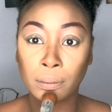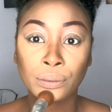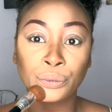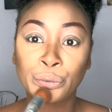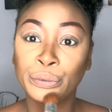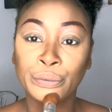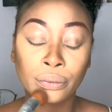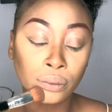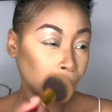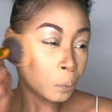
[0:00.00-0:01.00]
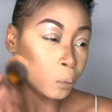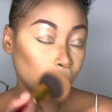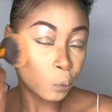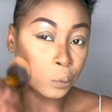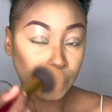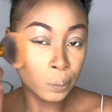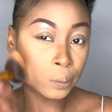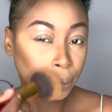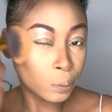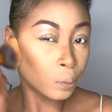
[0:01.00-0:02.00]
And I love the smell of
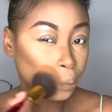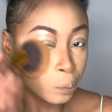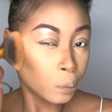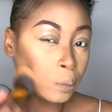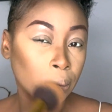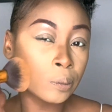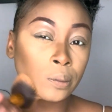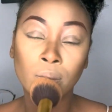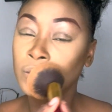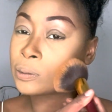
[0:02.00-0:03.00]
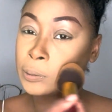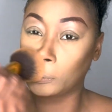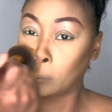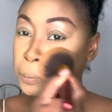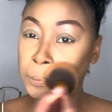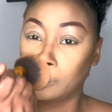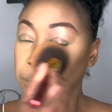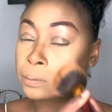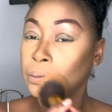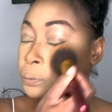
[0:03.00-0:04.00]
Fenty Beauty products. Have you smelled the
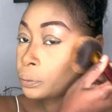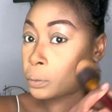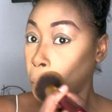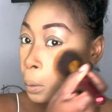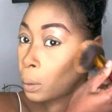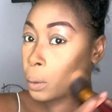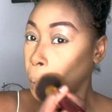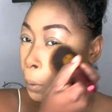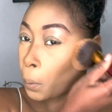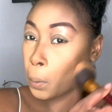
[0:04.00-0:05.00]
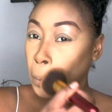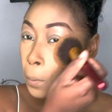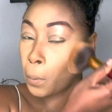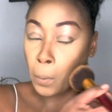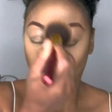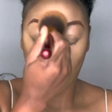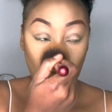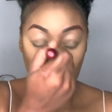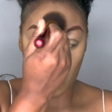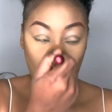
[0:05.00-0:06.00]
Fenty Beauty powder? It is
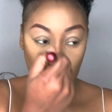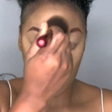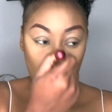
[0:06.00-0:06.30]
amazing.